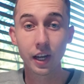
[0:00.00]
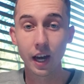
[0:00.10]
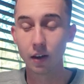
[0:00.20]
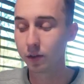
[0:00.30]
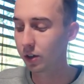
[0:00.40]

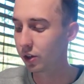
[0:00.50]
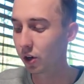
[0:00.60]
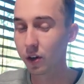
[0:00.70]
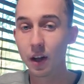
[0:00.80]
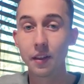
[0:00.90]
account to
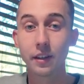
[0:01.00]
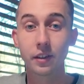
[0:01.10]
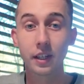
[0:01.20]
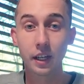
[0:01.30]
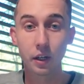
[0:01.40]
show that
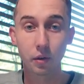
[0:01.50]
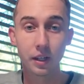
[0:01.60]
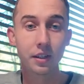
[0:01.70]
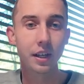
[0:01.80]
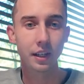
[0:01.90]
there's a
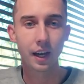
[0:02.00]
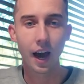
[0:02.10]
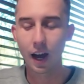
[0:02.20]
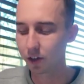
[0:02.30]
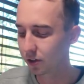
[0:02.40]
decrease in
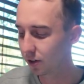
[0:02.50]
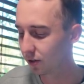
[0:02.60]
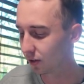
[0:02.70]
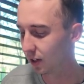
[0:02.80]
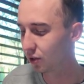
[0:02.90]
cash.
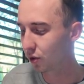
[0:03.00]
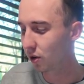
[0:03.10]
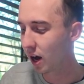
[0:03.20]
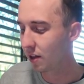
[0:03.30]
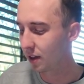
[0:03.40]
So let's
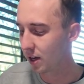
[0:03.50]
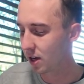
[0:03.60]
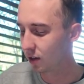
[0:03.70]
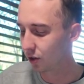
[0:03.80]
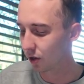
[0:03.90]
draw out
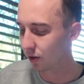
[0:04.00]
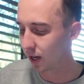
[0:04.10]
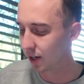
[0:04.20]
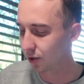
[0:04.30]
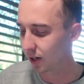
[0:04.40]
the
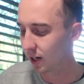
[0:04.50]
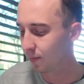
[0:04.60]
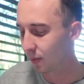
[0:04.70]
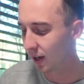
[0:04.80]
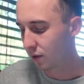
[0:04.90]
journal entry.
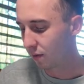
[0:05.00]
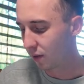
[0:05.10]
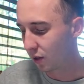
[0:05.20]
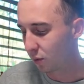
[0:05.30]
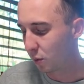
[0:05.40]
So
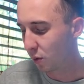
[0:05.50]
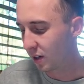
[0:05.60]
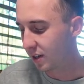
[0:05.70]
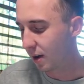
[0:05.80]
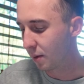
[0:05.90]
first we want
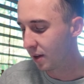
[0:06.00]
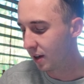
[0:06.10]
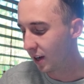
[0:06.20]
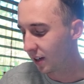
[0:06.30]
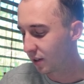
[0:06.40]
to
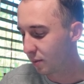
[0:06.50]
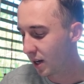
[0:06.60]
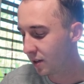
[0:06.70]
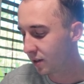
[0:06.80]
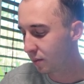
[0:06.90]
debit
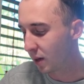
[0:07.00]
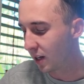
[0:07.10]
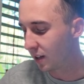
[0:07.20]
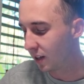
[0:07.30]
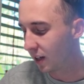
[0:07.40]
expense,
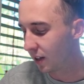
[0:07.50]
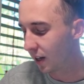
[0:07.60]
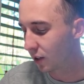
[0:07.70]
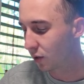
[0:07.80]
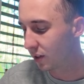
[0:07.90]
being the
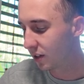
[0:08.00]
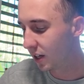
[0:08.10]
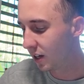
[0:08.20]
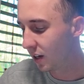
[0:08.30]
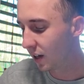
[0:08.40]

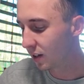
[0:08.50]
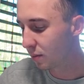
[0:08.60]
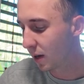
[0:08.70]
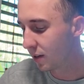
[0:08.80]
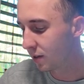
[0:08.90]
electricity
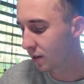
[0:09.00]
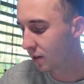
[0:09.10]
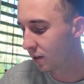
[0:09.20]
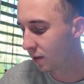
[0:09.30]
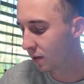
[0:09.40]

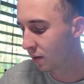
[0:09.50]
expense.